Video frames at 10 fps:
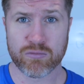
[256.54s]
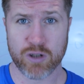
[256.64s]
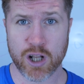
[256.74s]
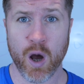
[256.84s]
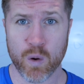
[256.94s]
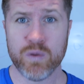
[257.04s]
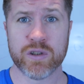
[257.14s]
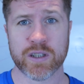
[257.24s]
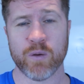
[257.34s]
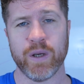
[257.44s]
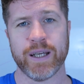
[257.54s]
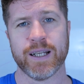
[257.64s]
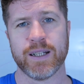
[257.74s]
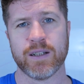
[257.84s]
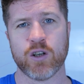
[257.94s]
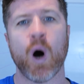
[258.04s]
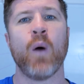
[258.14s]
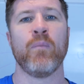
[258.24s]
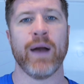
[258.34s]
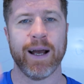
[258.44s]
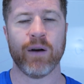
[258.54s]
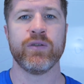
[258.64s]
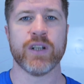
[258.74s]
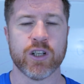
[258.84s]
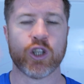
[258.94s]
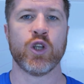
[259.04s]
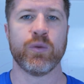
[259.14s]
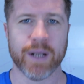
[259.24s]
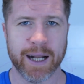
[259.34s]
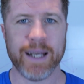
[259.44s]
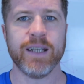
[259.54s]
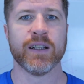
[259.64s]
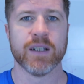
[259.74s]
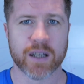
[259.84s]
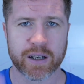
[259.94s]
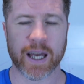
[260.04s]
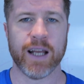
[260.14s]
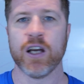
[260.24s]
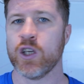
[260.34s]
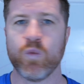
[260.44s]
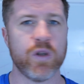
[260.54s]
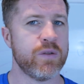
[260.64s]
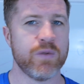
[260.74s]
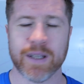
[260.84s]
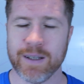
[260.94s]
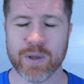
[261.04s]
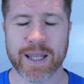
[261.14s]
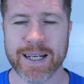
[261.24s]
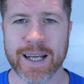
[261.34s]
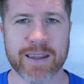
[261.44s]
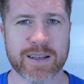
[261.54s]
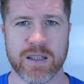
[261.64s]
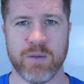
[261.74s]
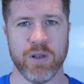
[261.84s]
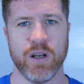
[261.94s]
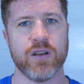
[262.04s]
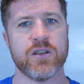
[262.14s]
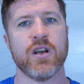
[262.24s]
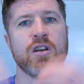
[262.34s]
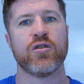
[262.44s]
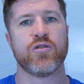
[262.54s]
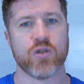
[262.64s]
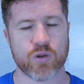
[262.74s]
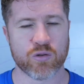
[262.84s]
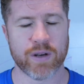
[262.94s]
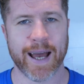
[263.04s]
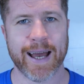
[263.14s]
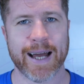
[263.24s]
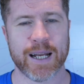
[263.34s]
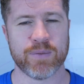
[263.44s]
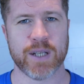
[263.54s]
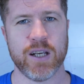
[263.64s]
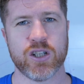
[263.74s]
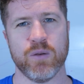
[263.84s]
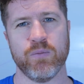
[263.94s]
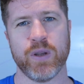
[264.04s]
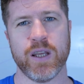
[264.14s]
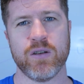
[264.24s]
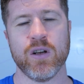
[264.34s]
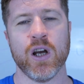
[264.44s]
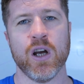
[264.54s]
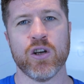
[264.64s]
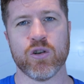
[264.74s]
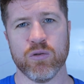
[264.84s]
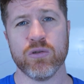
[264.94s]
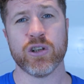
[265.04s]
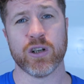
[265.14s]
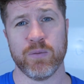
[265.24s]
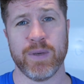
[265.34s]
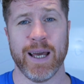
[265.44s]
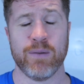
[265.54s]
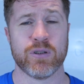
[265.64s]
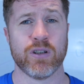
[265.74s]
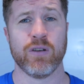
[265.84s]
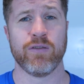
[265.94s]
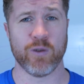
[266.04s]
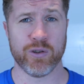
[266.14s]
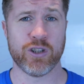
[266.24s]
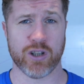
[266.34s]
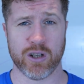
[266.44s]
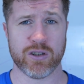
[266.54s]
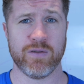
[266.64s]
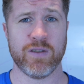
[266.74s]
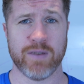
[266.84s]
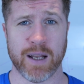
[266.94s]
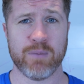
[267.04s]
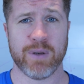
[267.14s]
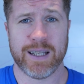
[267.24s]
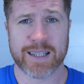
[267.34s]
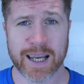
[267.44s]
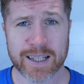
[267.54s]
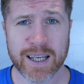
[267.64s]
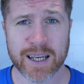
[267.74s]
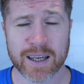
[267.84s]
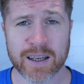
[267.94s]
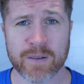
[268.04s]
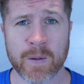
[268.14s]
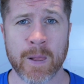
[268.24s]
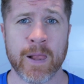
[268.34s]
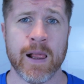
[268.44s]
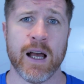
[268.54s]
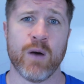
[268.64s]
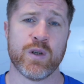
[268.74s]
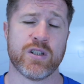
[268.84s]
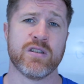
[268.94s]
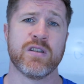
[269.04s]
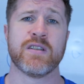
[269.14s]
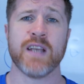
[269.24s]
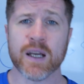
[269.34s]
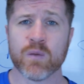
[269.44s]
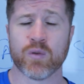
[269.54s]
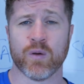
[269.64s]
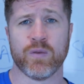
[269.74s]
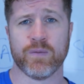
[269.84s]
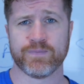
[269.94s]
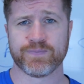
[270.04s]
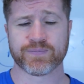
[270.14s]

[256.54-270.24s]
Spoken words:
loads that we can compound and accumulate, okay, like you would do with any other stimulus to create adaptation. But then you're also going to be able to afford the chance of developing technique, and which is the second problem.